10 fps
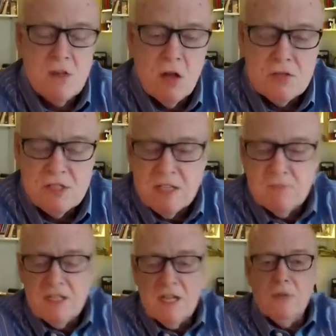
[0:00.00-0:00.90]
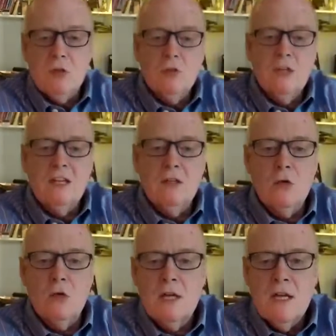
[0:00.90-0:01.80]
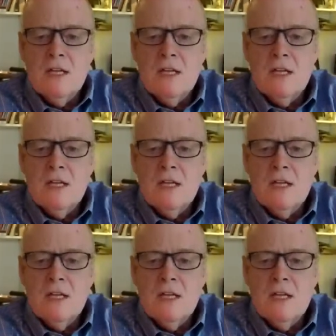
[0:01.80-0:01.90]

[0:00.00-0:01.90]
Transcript: all of a sudden become a whole lot lower.